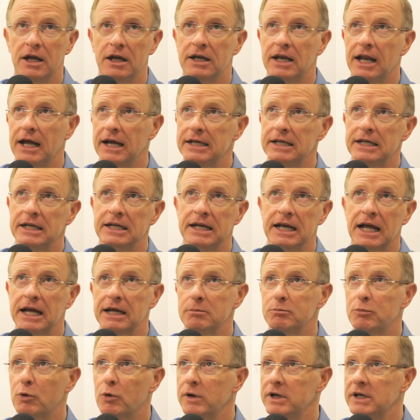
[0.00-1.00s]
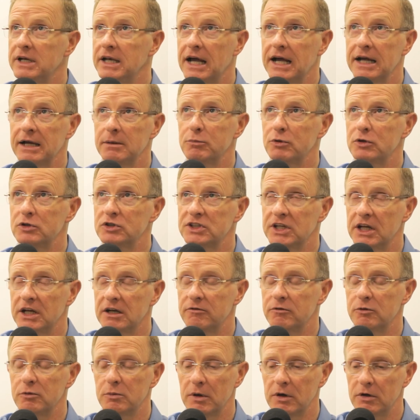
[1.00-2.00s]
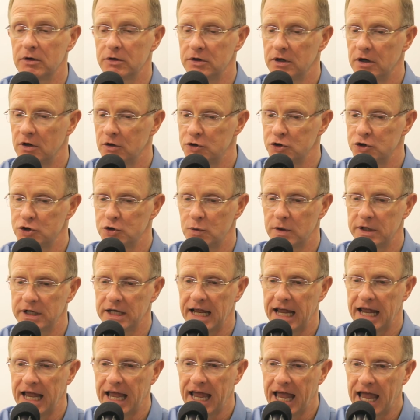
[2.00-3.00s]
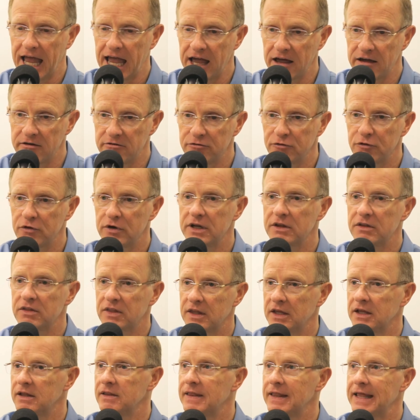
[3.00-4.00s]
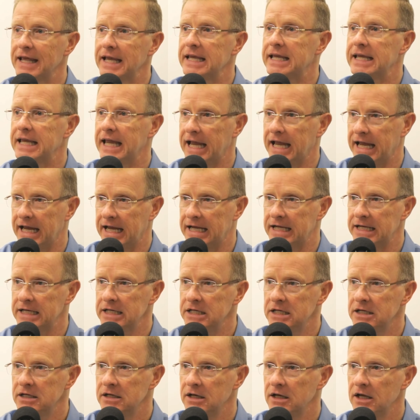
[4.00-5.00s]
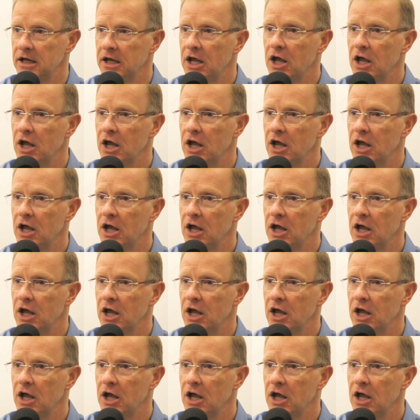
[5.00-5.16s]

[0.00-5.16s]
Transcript: 99.9% of them are, are doing everything they can. Yep.